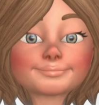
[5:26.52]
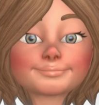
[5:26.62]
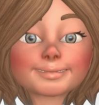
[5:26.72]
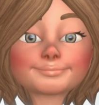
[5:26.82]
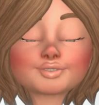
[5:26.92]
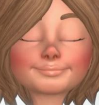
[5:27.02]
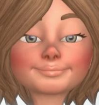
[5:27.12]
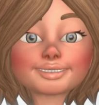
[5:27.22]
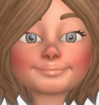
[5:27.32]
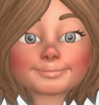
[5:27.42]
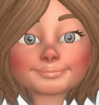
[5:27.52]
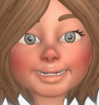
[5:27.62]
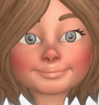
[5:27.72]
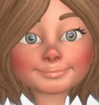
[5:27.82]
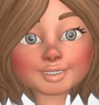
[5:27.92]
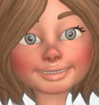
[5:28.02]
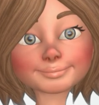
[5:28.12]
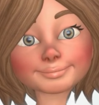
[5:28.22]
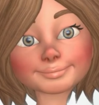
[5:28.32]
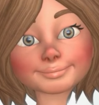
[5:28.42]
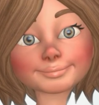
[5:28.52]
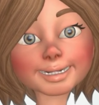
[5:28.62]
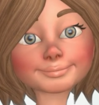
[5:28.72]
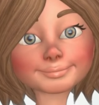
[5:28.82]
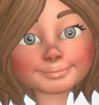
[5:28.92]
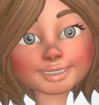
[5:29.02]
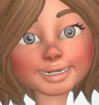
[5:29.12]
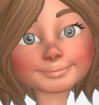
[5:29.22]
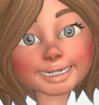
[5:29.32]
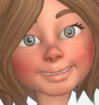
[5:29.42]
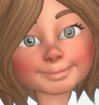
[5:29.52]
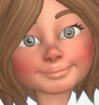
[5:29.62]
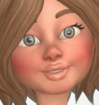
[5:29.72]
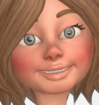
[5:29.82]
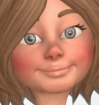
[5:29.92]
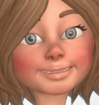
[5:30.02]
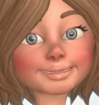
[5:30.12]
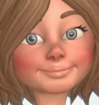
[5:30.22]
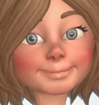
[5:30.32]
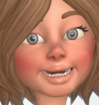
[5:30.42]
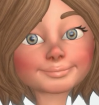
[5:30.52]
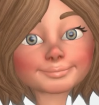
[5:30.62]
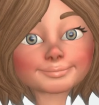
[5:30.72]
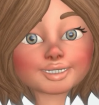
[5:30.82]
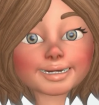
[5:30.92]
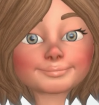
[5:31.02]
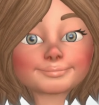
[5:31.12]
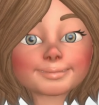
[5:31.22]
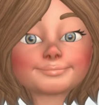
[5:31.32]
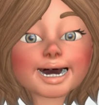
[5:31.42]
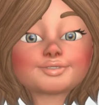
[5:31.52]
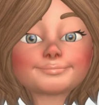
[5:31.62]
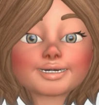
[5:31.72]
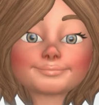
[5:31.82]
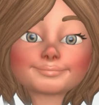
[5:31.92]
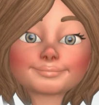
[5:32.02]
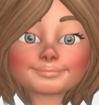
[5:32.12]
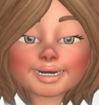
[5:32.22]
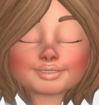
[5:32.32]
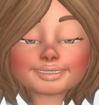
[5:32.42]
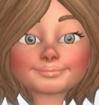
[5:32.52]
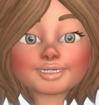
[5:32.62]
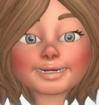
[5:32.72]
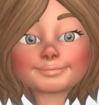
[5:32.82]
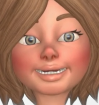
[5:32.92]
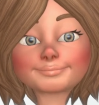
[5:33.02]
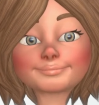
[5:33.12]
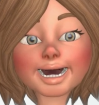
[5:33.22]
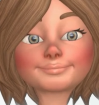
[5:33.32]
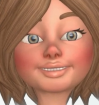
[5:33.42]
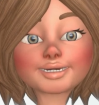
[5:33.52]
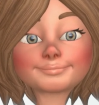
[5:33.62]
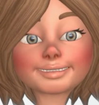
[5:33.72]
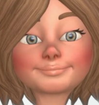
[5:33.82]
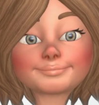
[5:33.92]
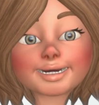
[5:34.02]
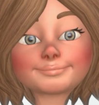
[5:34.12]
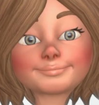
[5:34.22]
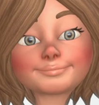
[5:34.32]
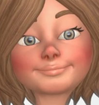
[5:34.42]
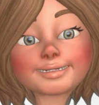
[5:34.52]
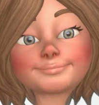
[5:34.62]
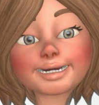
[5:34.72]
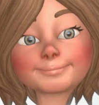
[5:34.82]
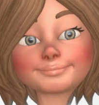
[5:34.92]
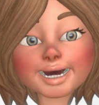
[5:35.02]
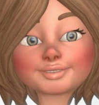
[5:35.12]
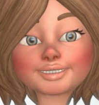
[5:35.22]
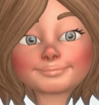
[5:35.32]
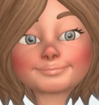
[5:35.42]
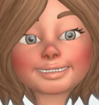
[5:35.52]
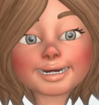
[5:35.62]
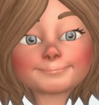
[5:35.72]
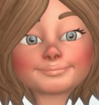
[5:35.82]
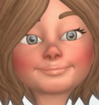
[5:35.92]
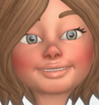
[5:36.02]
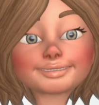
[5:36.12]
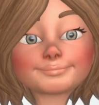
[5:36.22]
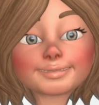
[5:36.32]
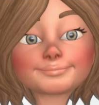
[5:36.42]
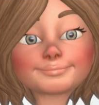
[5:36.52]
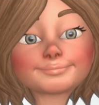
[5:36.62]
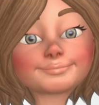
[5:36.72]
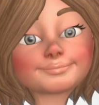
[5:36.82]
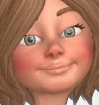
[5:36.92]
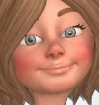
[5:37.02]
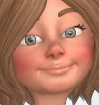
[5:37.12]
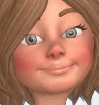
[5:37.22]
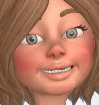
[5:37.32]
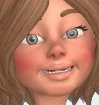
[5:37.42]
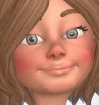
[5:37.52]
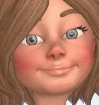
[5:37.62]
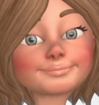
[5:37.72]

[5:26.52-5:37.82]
Also, the process makes sure that you're safe and that your loved one's ashes are truly with you forever, so every time you look at your beloved tattoo, you'll sense the love of knowing your beloved is with you forever.